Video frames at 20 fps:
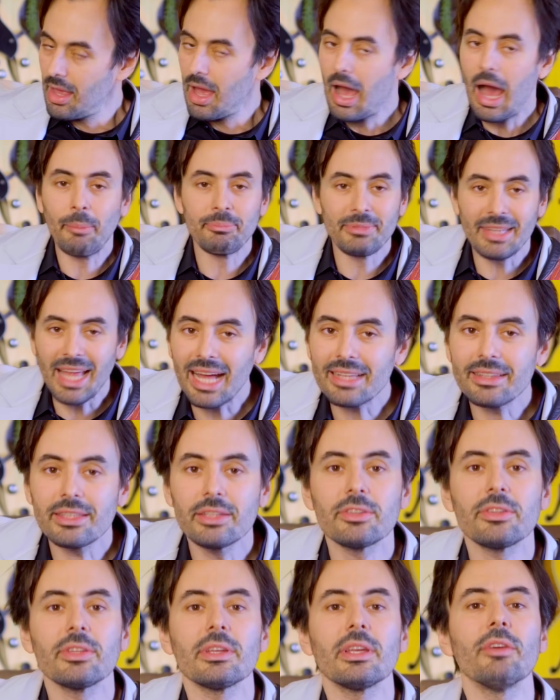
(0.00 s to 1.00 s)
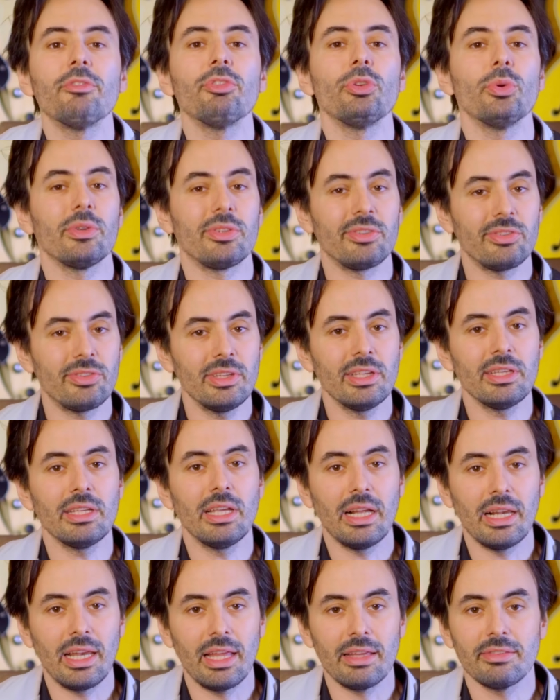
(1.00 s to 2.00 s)
I'm not here to give you a
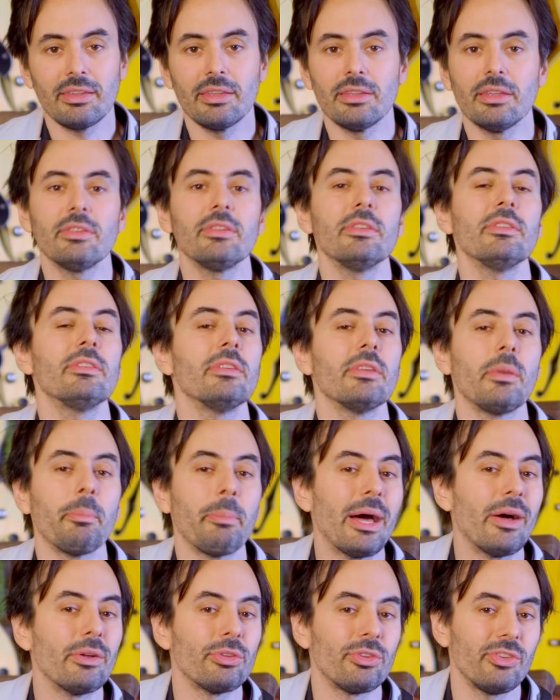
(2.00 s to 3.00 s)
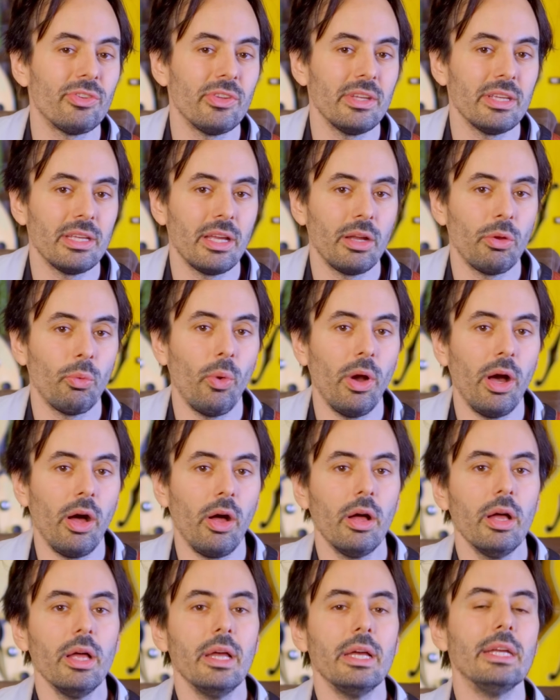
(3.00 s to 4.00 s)
singing lesson. This isn't about singing
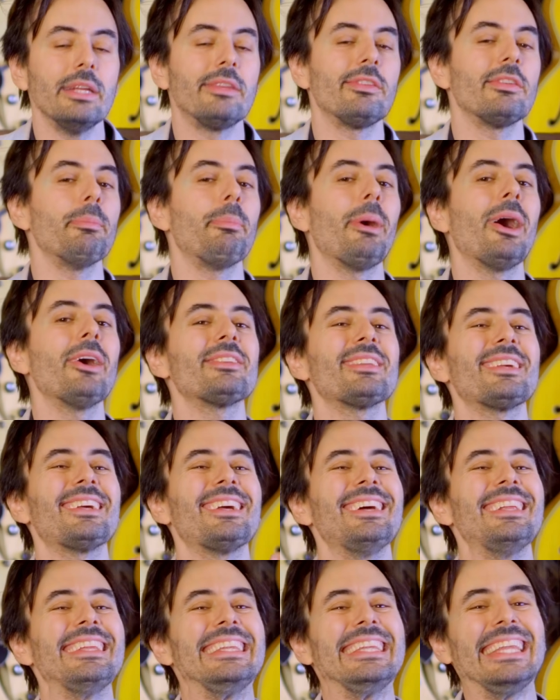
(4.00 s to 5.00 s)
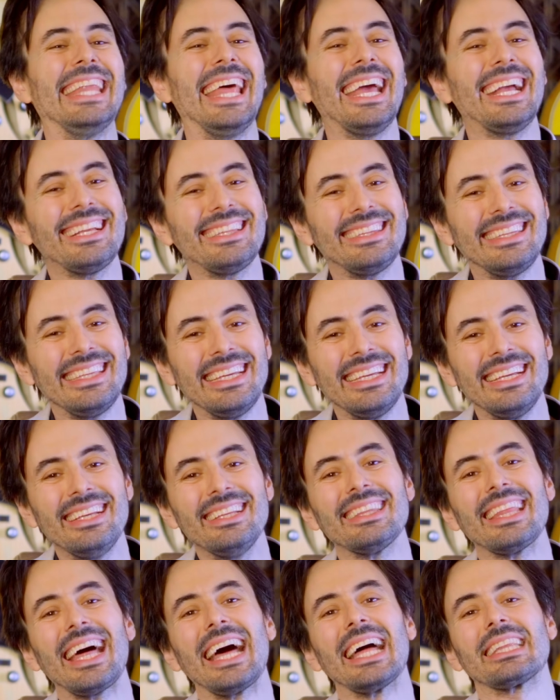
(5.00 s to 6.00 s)
well. It's about
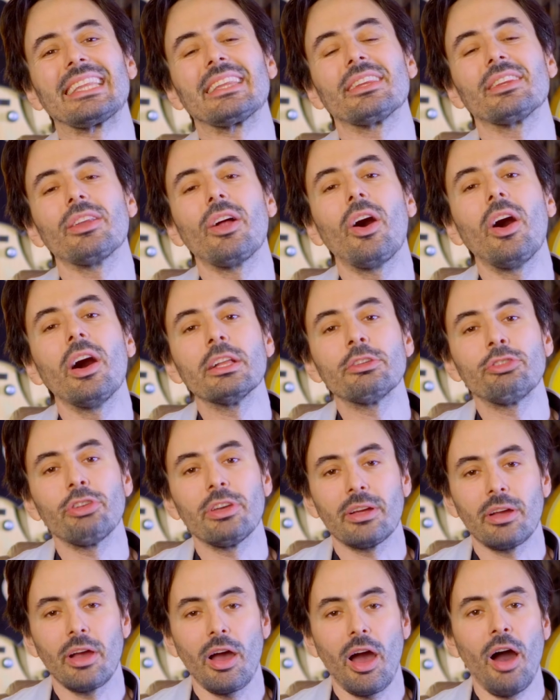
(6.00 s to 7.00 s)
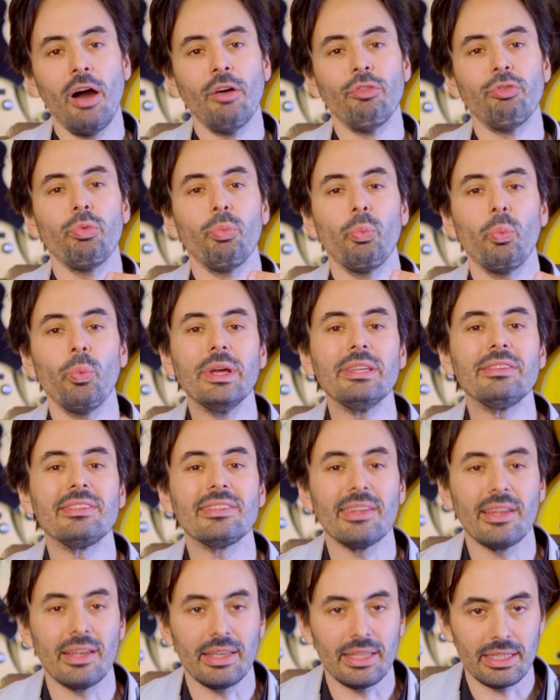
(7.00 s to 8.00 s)
connecting that logic of
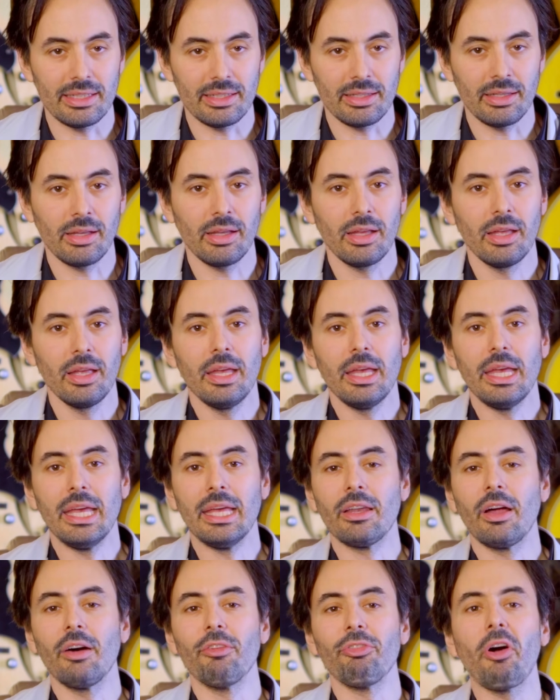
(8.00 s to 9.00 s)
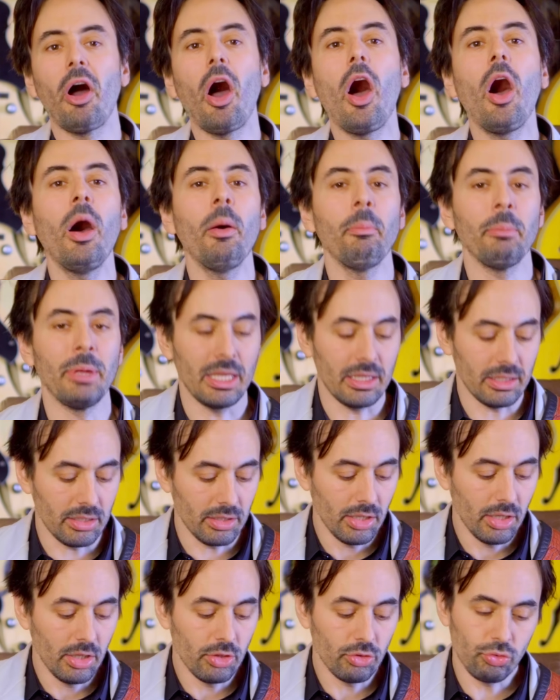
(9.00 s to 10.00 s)
whistling and of
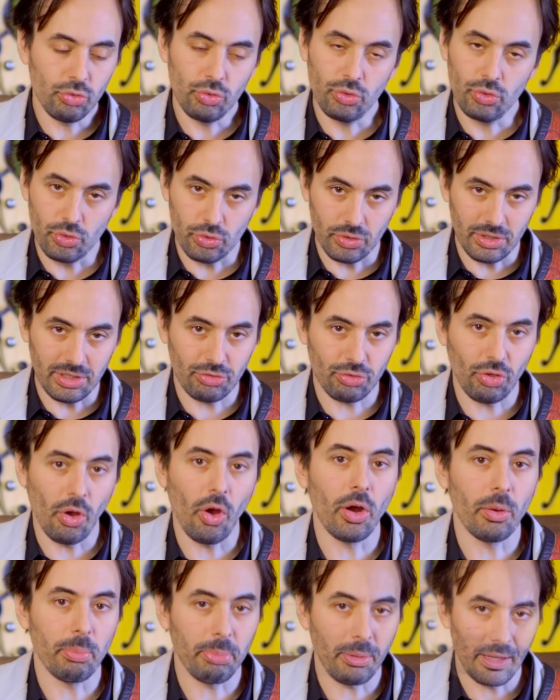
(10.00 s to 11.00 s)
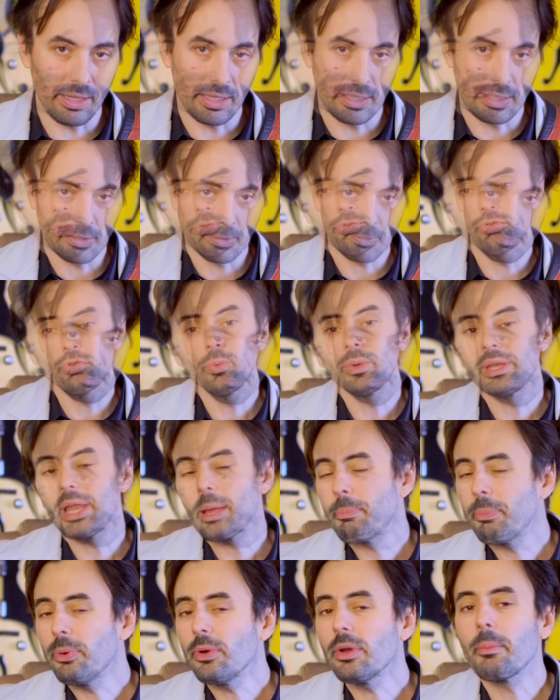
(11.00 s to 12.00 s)
humming to your guitar playing. So when
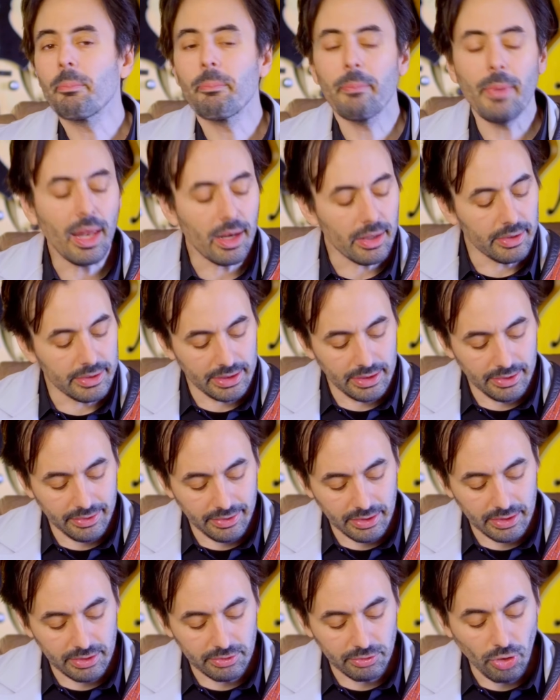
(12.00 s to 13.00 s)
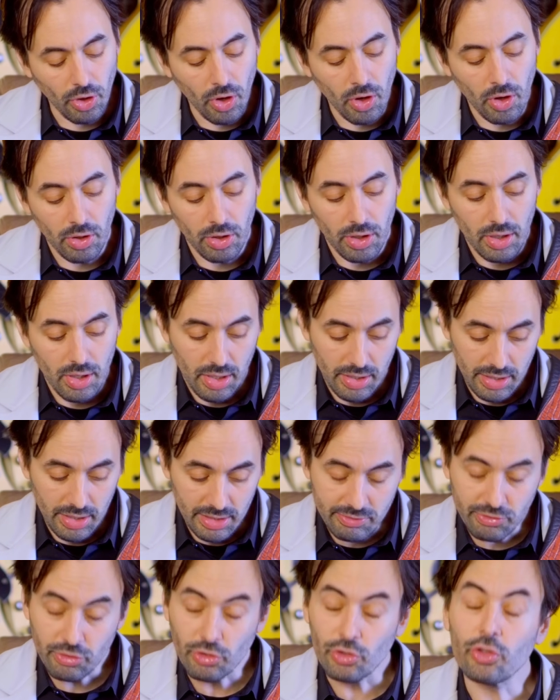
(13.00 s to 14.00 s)
I put a melody on the guitar,
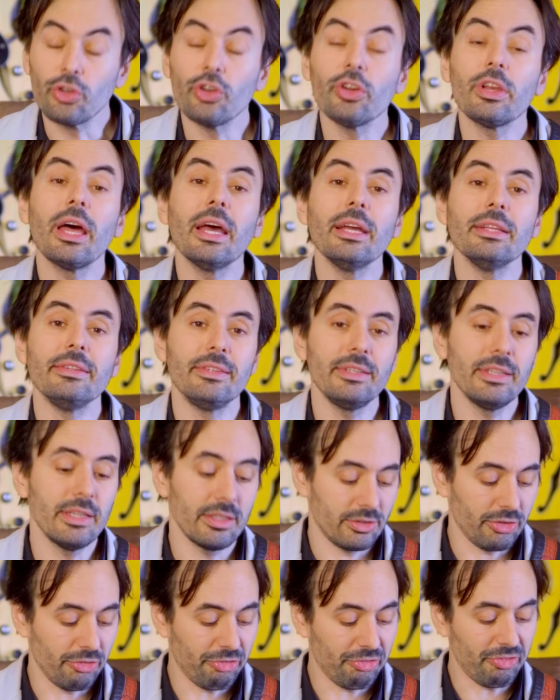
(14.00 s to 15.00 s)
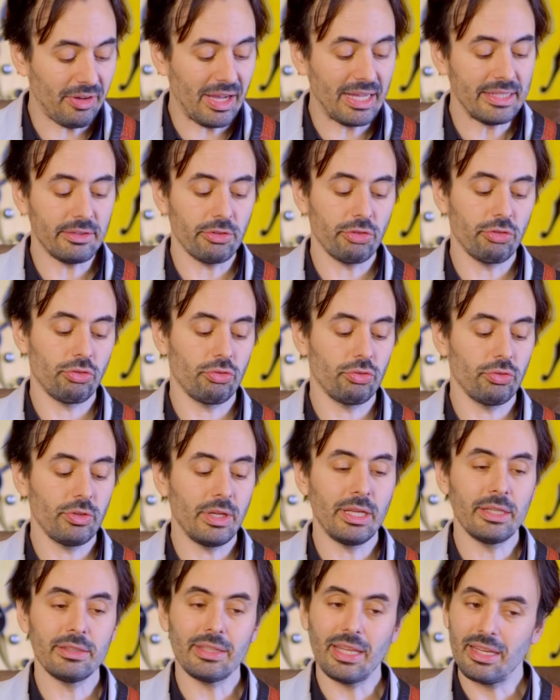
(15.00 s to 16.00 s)
it's a good idea to find a
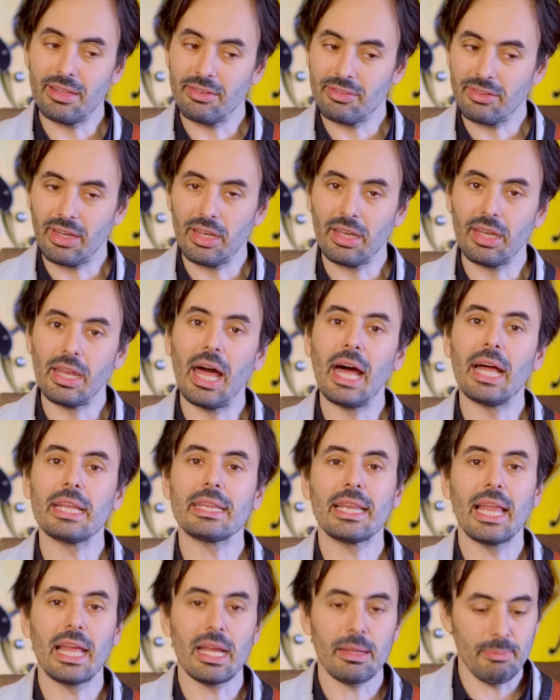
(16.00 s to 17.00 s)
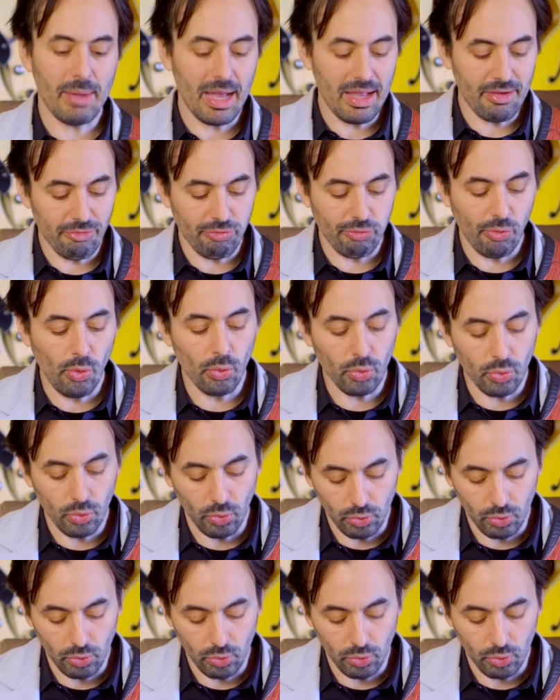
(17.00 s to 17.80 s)
string that is a lot like my vocal